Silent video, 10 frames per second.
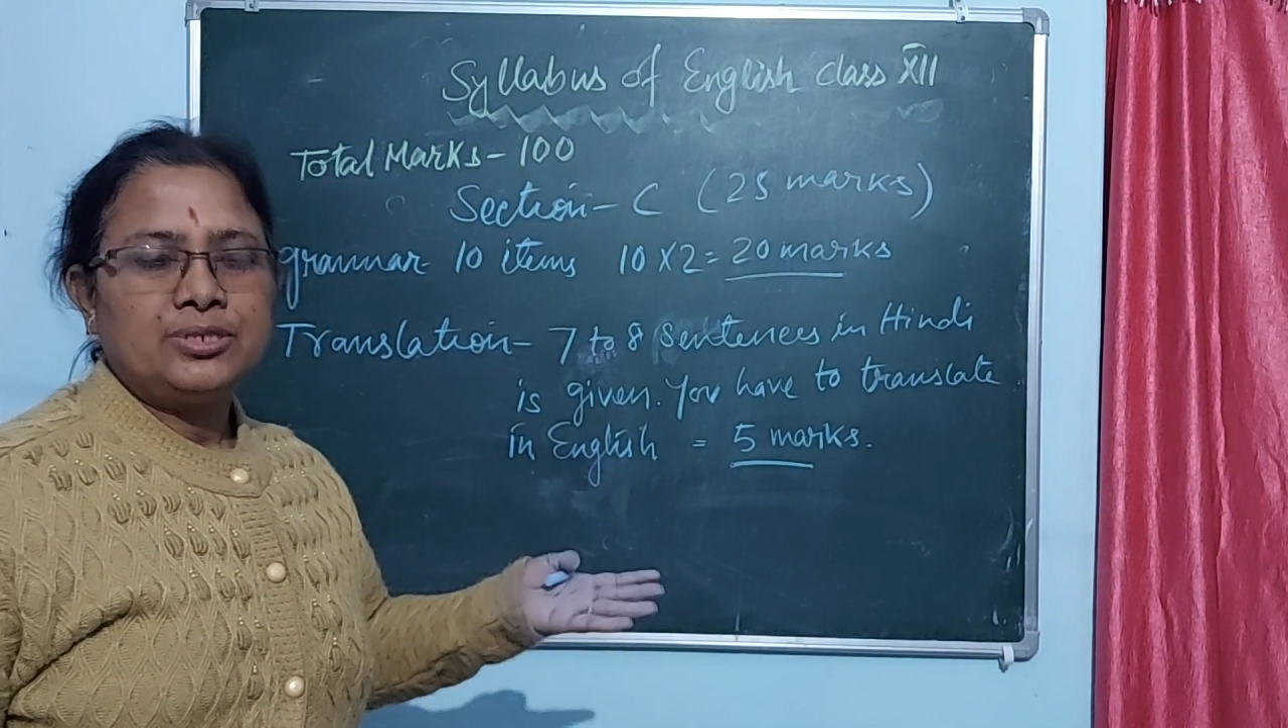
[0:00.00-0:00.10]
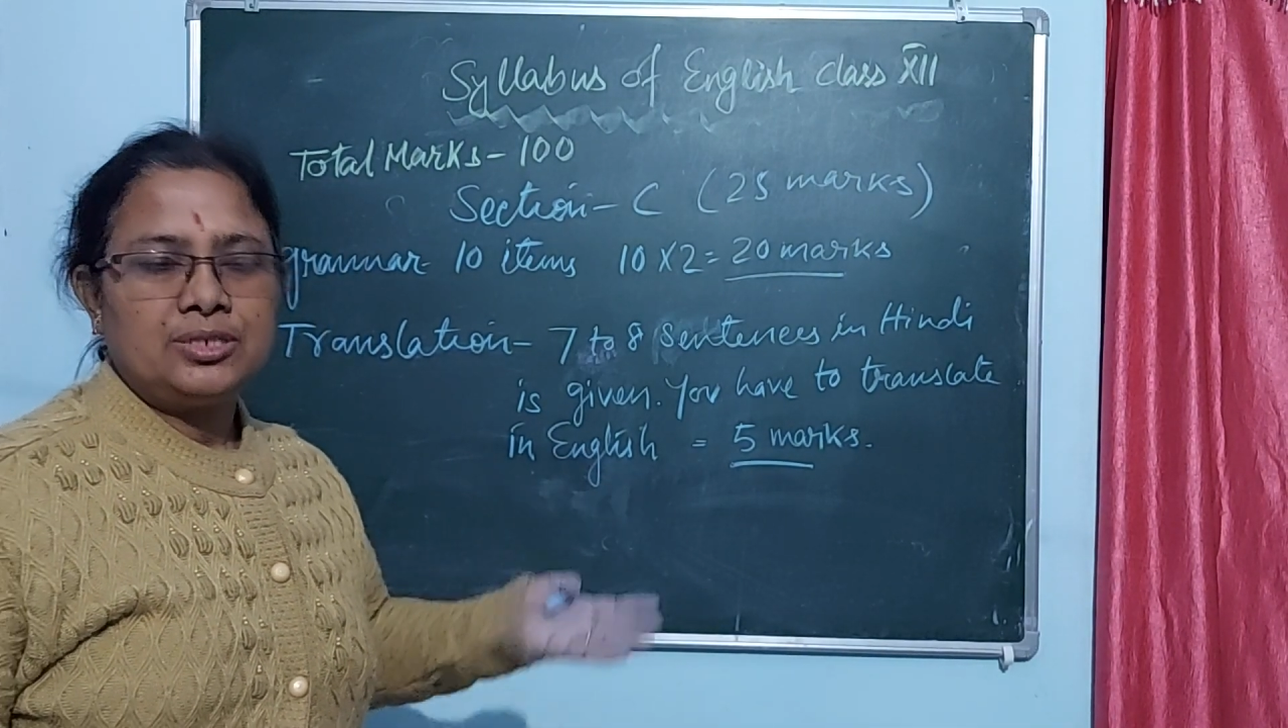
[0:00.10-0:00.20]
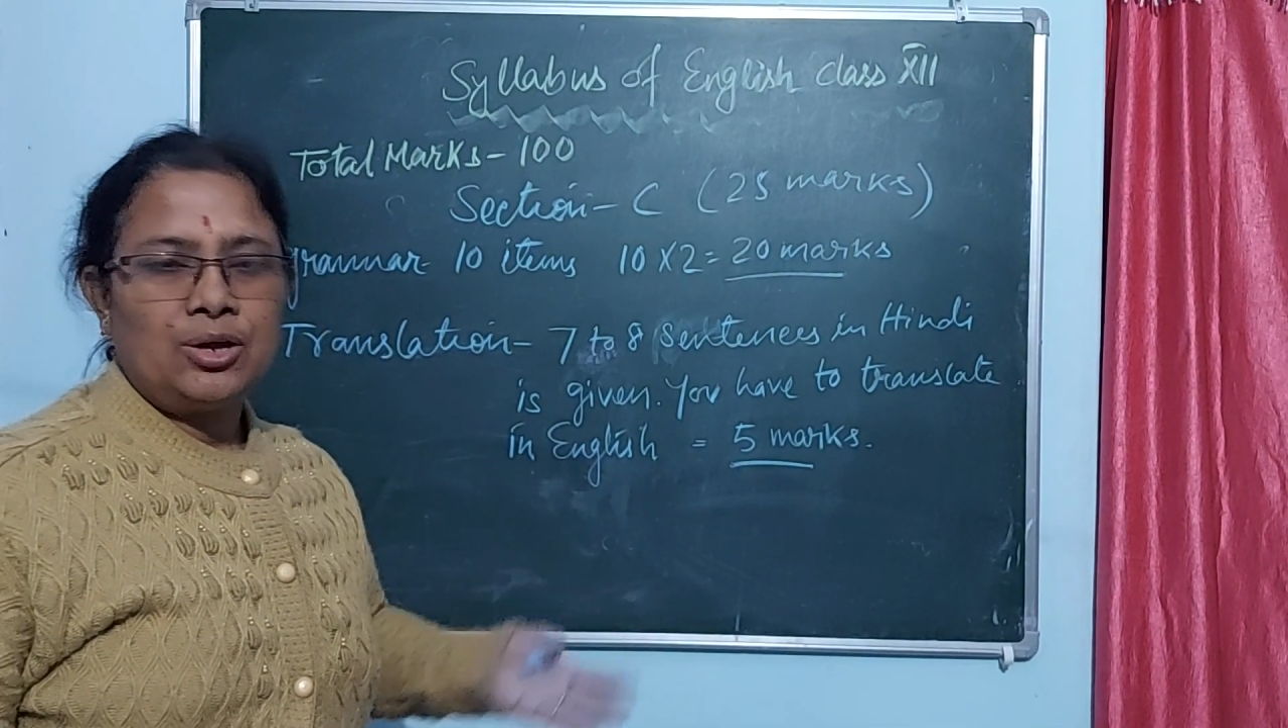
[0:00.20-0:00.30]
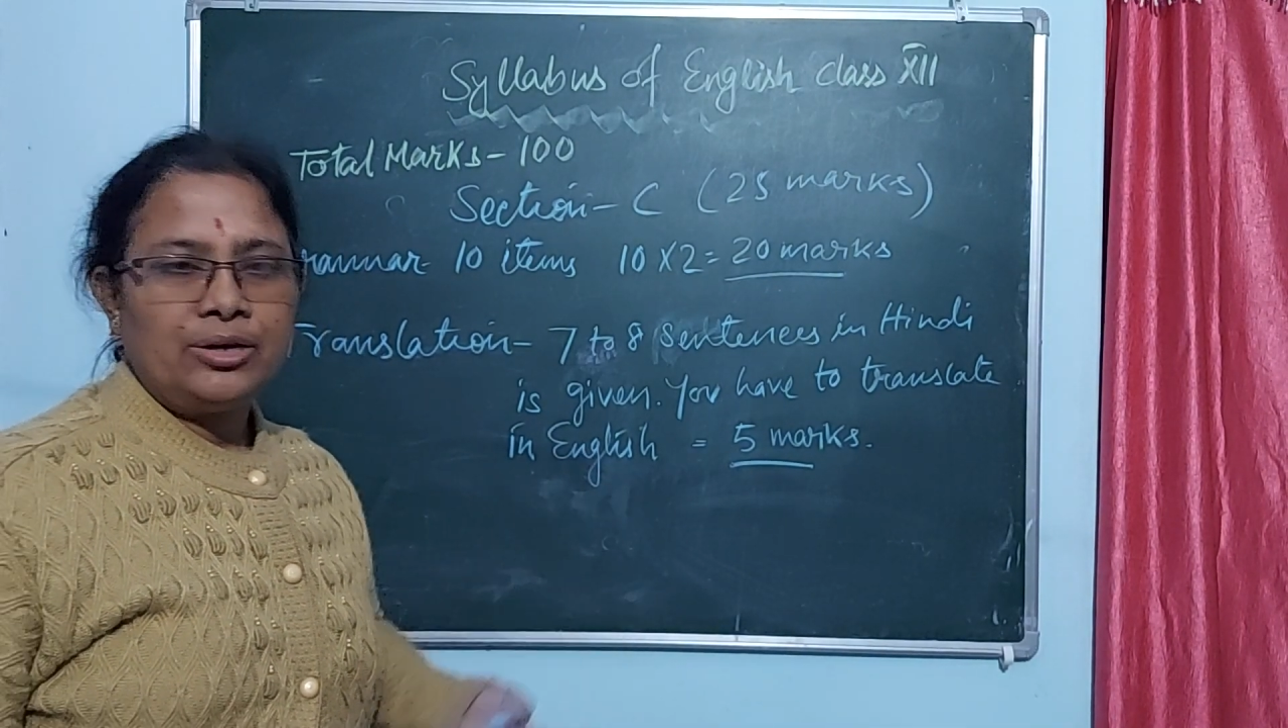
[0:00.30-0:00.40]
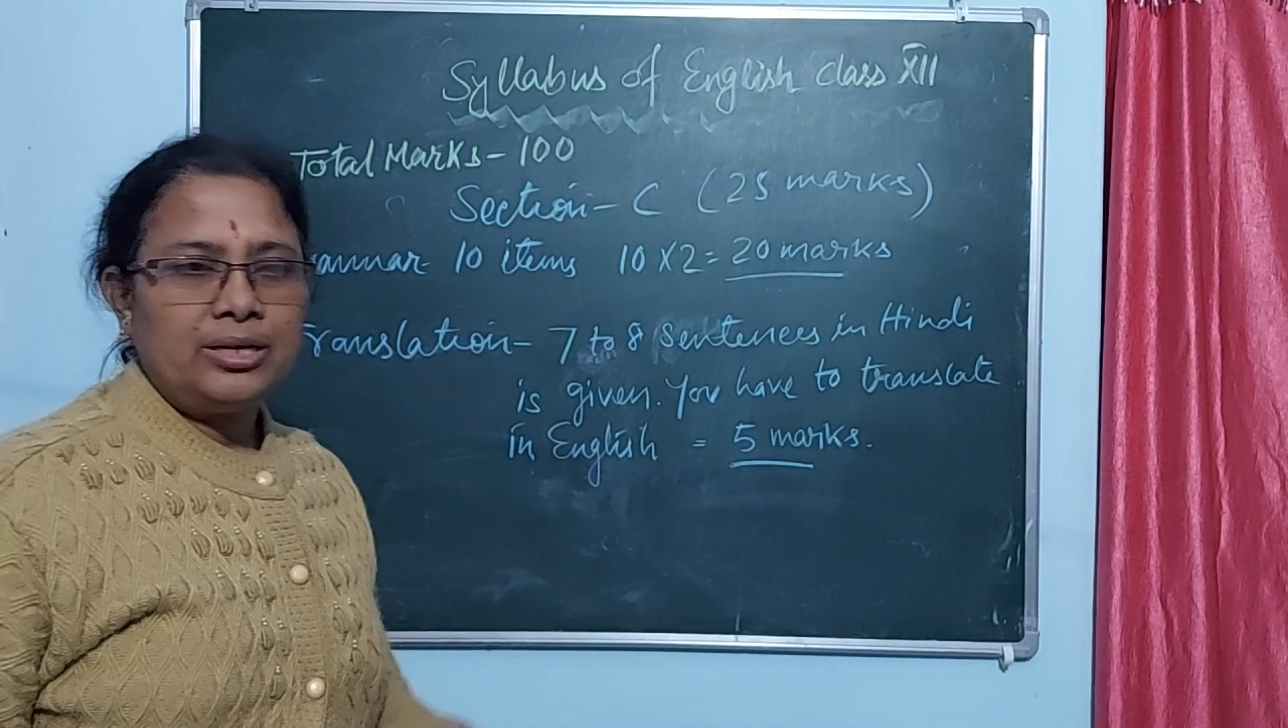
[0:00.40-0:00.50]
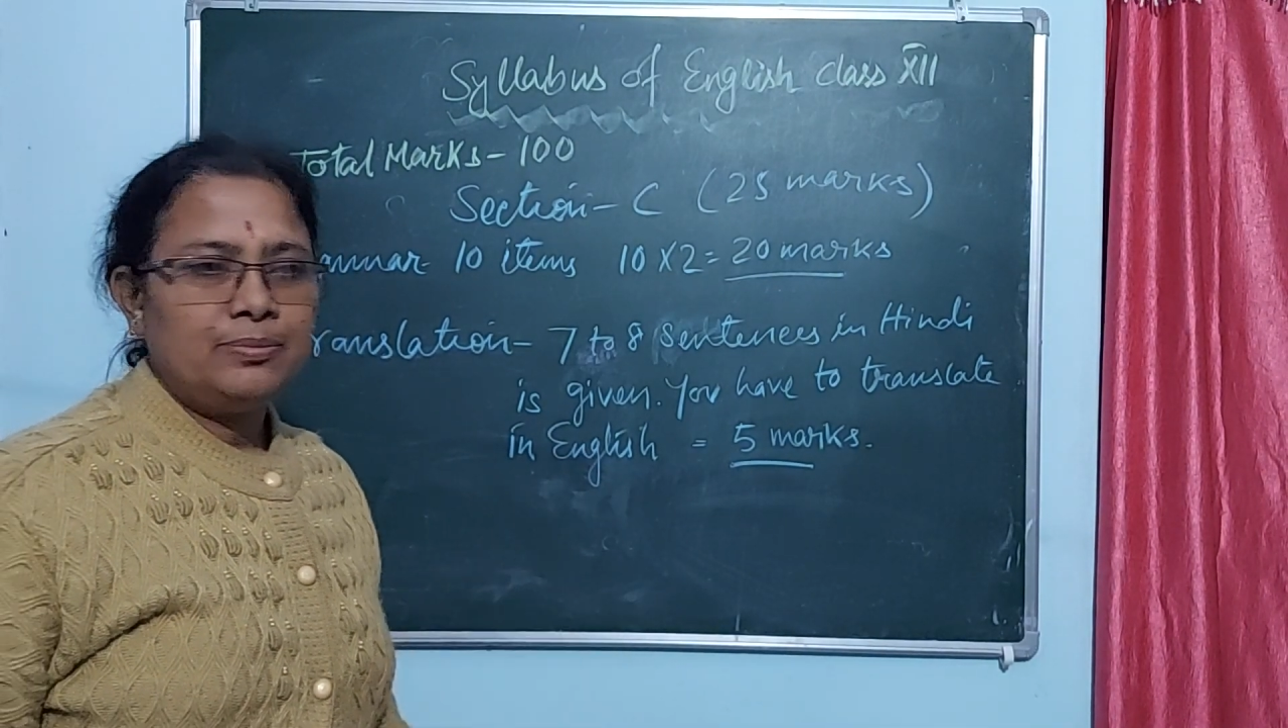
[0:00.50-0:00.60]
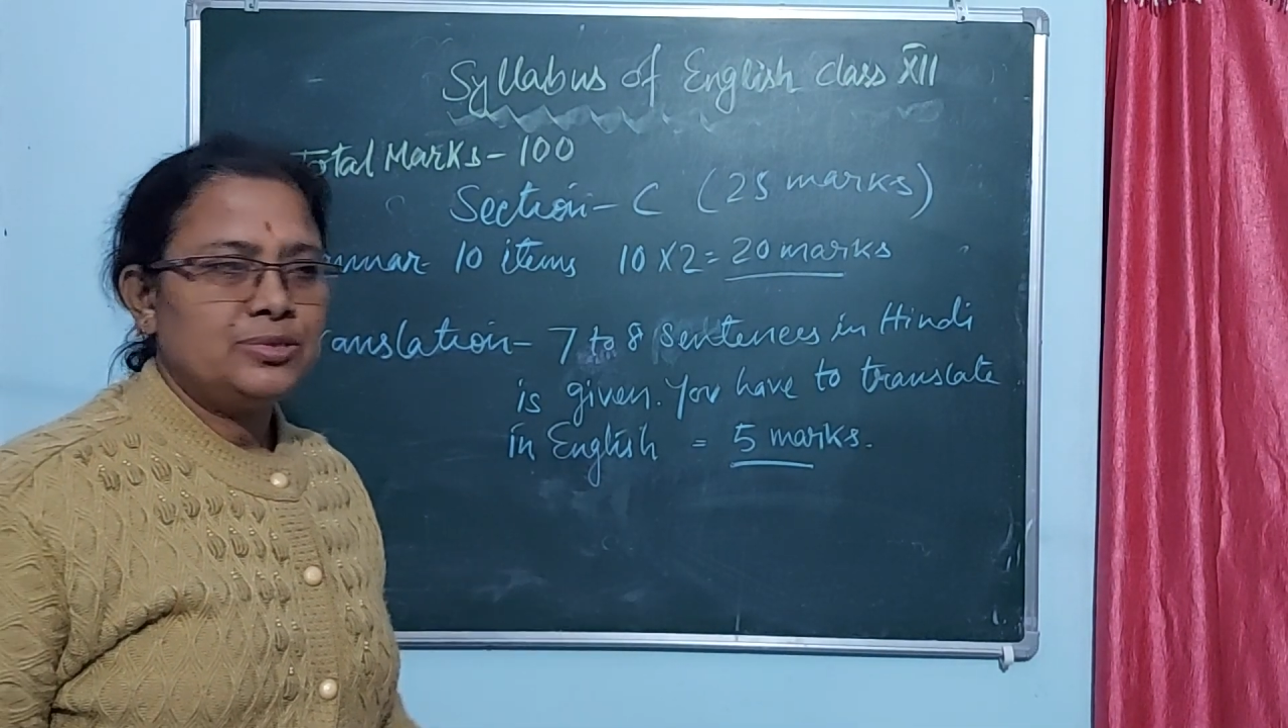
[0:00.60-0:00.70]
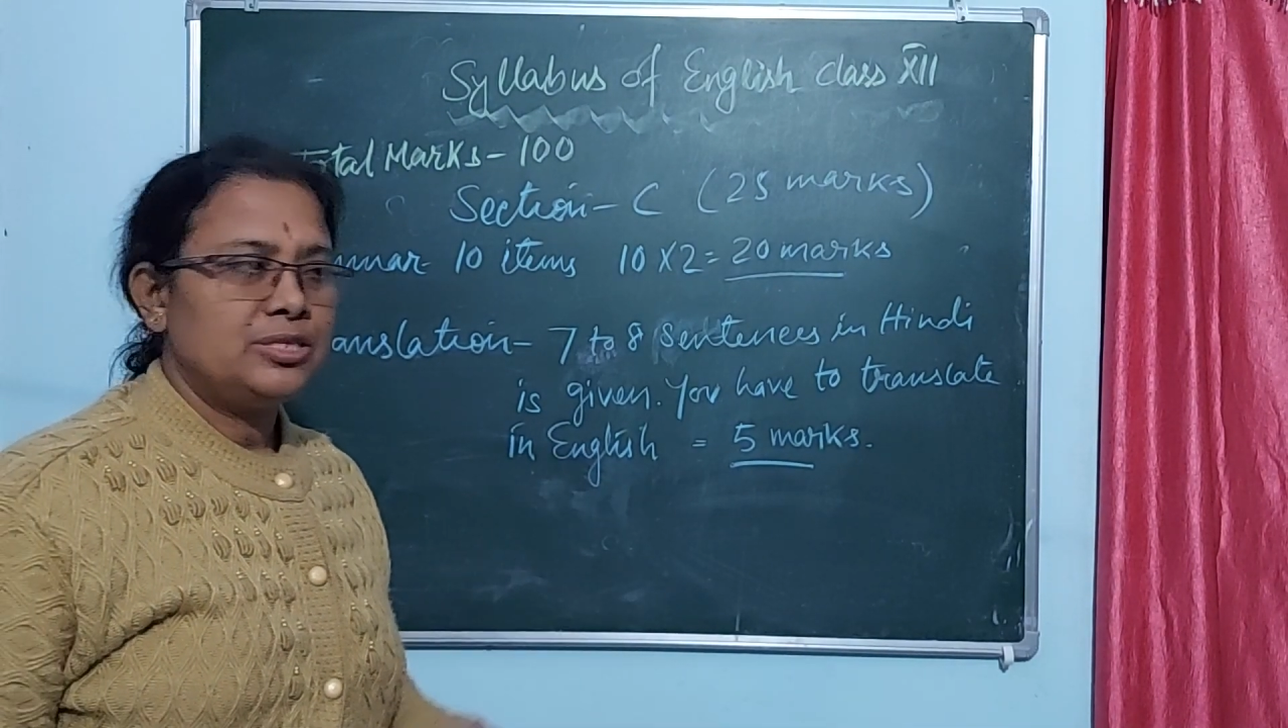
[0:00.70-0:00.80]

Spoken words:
synonyms,